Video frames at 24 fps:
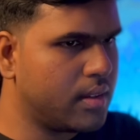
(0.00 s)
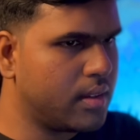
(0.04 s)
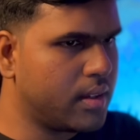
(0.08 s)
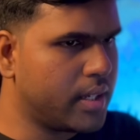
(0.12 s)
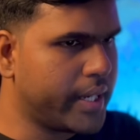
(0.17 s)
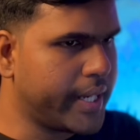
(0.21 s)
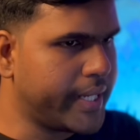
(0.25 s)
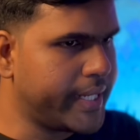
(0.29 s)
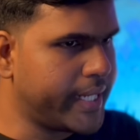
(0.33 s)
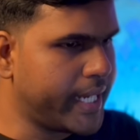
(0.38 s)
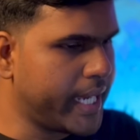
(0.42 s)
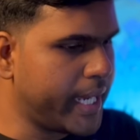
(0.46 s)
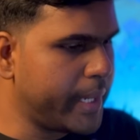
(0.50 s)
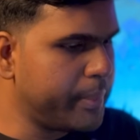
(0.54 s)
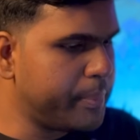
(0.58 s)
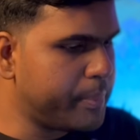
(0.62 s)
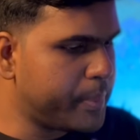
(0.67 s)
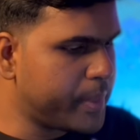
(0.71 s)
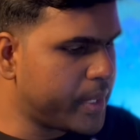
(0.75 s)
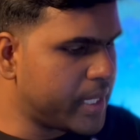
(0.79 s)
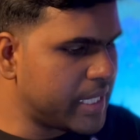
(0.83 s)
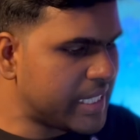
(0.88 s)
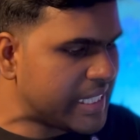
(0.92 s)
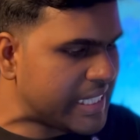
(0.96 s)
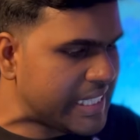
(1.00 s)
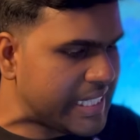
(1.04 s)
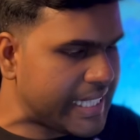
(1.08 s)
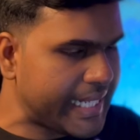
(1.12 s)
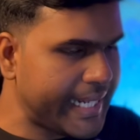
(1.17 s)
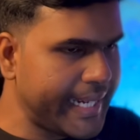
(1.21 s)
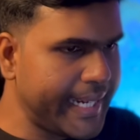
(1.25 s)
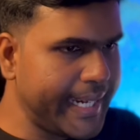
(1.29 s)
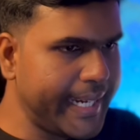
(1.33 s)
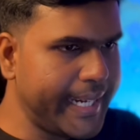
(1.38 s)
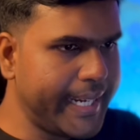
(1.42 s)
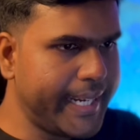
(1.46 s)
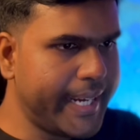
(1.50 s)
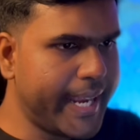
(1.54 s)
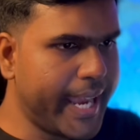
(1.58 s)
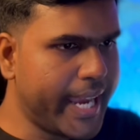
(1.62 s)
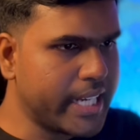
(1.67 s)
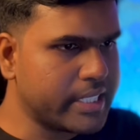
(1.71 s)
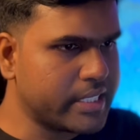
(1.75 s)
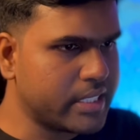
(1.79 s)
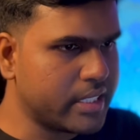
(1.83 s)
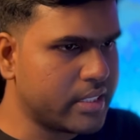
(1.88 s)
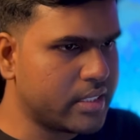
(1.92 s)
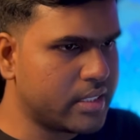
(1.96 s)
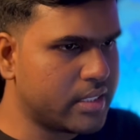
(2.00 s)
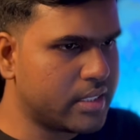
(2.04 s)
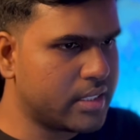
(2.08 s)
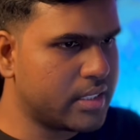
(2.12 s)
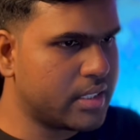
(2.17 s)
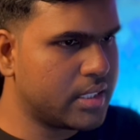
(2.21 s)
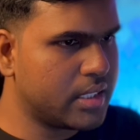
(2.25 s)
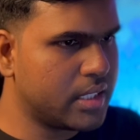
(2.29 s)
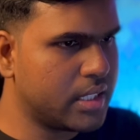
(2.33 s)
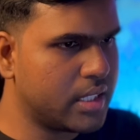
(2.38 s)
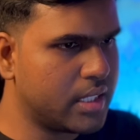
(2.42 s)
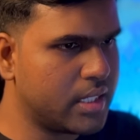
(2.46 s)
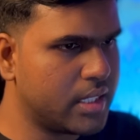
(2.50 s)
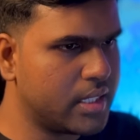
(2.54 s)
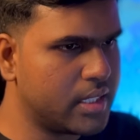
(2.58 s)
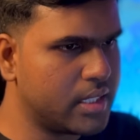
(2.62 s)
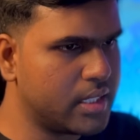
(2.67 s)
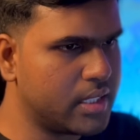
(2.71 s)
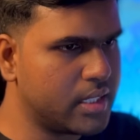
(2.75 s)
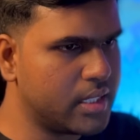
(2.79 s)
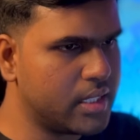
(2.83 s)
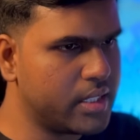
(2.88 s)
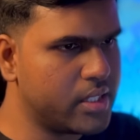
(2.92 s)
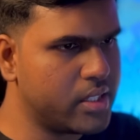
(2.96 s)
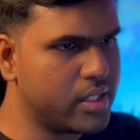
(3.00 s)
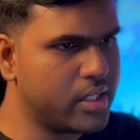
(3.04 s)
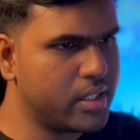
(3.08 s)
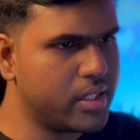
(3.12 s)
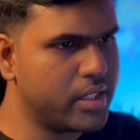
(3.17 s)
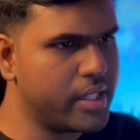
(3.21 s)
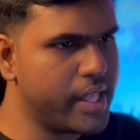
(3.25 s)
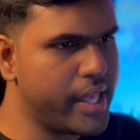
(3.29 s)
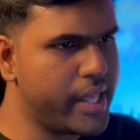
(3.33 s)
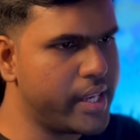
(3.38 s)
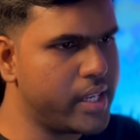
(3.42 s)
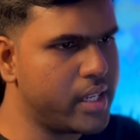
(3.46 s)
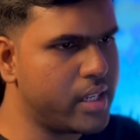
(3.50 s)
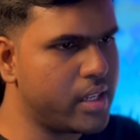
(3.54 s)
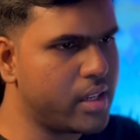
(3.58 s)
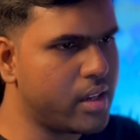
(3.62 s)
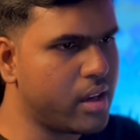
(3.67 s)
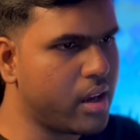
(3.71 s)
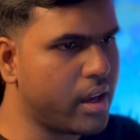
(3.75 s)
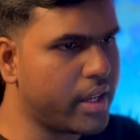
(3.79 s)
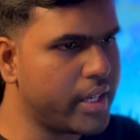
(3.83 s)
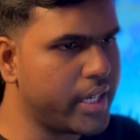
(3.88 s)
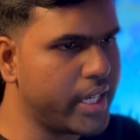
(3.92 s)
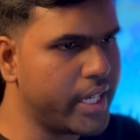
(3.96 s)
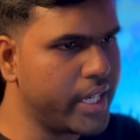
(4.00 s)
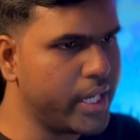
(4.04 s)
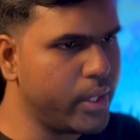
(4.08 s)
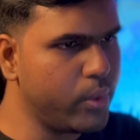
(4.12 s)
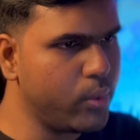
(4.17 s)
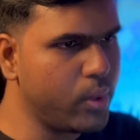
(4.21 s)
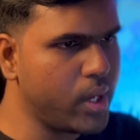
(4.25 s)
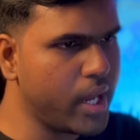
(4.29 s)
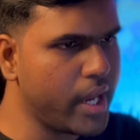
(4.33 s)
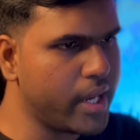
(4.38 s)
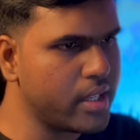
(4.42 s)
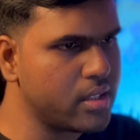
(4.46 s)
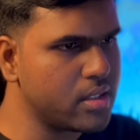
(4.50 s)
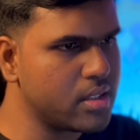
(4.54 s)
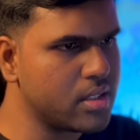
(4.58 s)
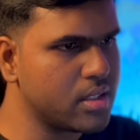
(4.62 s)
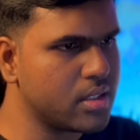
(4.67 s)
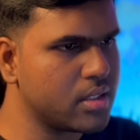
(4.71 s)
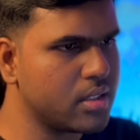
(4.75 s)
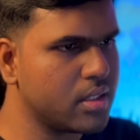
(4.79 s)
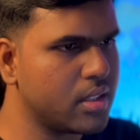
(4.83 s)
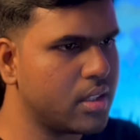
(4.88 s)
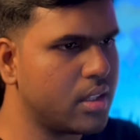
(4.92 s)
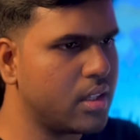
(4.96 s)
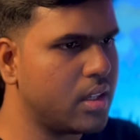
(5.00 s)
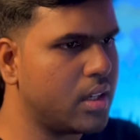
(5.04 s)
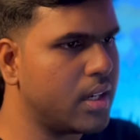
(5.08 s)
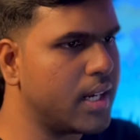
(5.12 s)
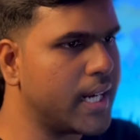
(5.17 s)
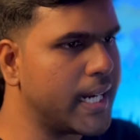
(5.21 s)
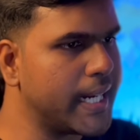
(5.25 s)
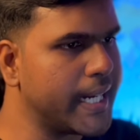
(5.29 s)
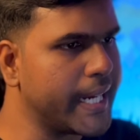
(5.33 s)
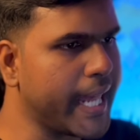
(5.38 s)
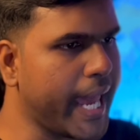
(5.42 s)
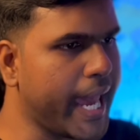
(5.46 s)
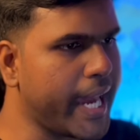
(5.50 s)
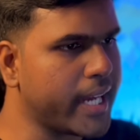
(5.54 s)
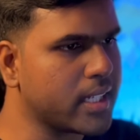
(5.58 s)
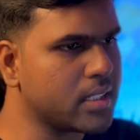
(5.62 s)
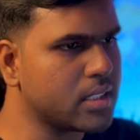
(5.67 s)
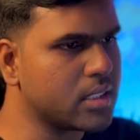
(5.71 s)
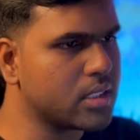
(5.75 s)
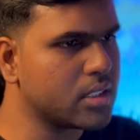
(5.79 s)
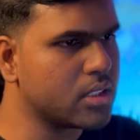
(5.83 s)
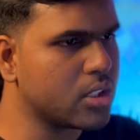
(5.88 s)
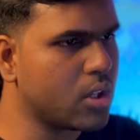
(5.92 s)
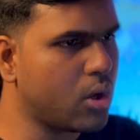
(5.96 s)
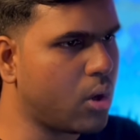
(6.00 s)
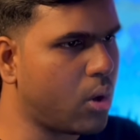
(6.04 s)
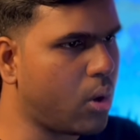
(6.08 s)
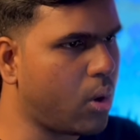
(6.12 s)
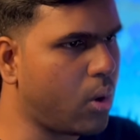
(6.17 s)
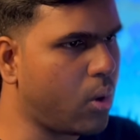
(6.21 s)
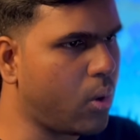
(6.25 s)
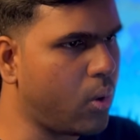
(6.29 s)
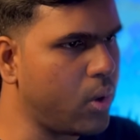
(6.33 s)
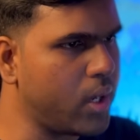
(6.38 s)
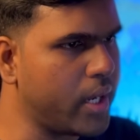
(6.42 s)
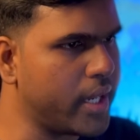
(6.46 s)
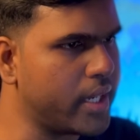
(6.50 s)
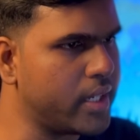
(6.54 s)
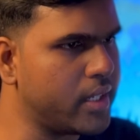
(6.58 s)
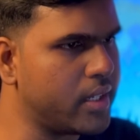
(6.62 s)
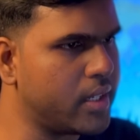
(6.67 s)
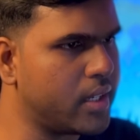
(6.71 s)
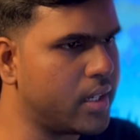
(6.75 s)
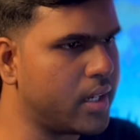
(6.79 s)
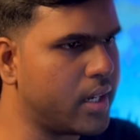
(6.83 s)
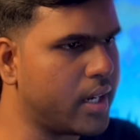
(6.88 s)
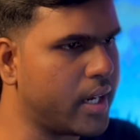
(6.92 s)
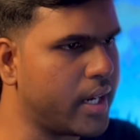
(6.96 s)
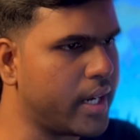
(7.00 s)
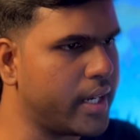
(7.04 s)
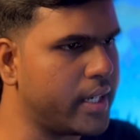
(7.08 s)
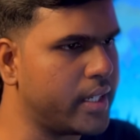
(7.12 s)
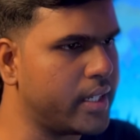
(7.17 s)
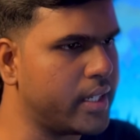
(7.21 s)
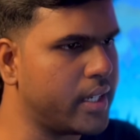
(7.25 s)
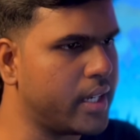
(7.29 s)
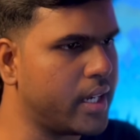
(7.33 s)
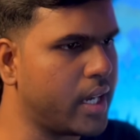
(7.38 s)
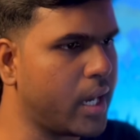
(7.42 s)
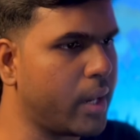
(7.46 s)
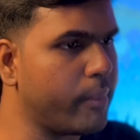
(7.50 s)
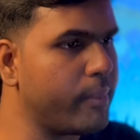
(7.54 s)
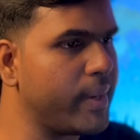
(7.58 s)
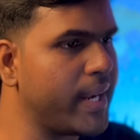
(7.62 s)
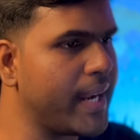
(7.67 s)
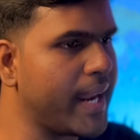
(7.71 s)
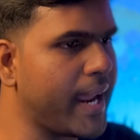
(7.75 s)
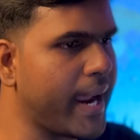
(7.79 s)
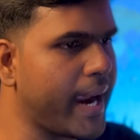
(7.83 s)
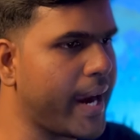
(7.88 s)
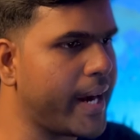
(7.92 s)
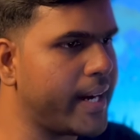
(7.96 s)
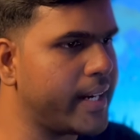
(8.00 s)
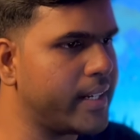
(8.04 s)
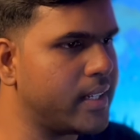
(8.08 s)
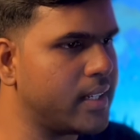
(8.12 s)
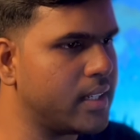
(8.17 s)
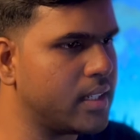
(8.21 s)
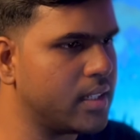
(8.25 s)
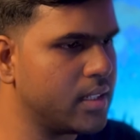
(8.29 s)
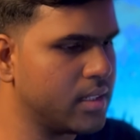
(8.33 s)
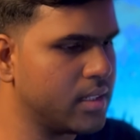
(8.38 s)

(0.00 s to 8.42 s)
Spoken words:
I type 3 dashes. Then on new lines, tax colon, and I will add